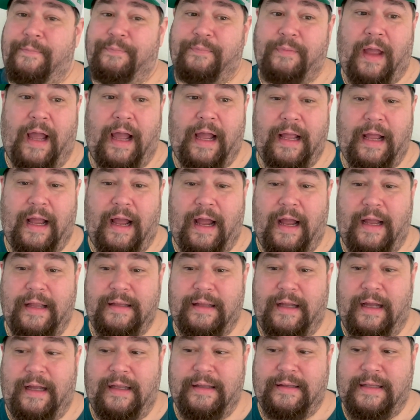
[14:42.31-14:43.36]
I
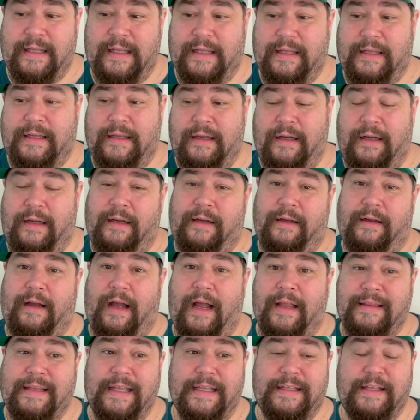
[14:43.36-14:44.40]
I, I think uh, I
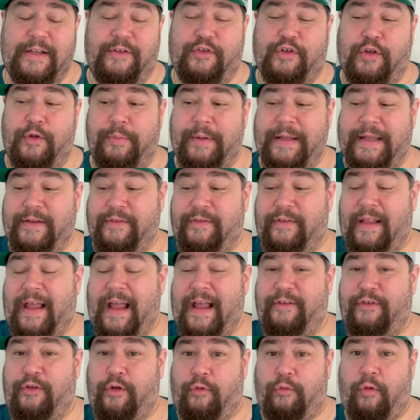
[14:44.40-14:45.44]
think this could be his
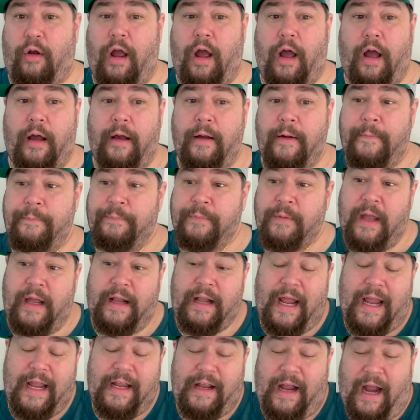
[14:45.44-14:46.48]
last hurrah and
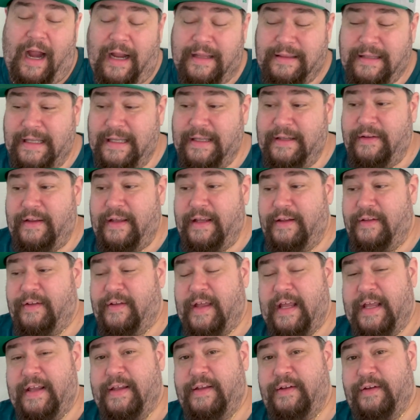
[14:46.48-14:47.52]
I, I think he gets,
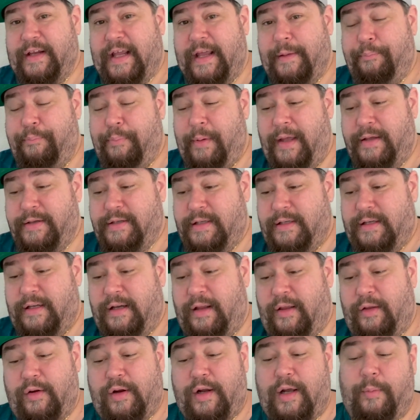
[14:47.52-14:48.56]
he's gonna get benched in
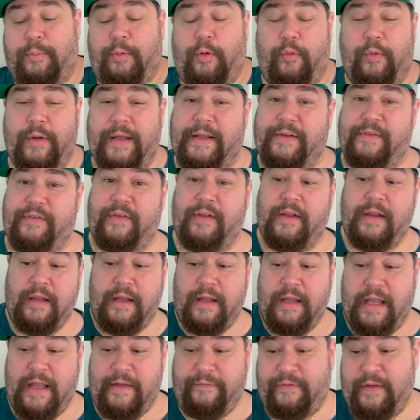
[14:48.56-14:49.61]
another couple weeks
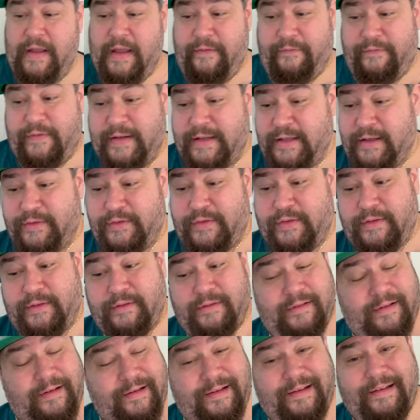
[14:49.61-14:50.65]
if if he doesn't
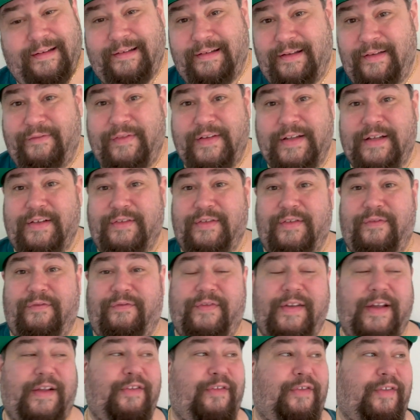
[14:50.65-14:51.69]
uh, if he doesn't
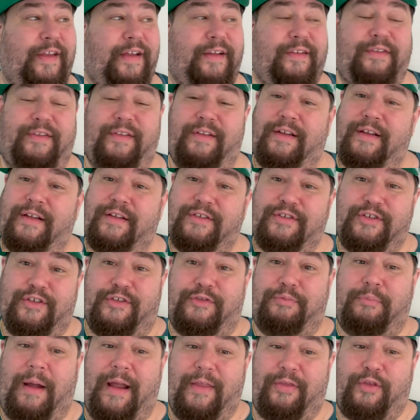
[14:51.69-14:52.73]
fix things.
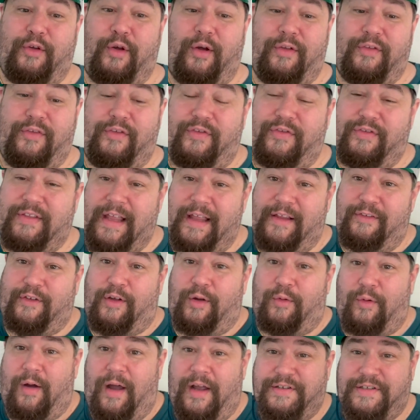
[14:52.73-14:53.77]
Just my thoughts.
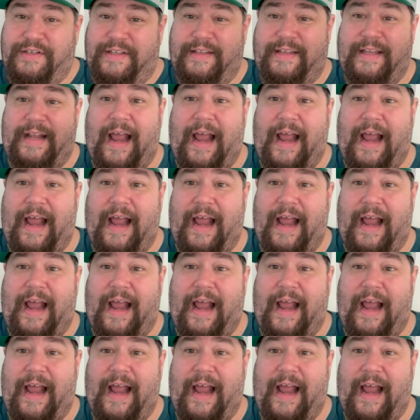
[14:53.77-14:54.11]
Denzel Washington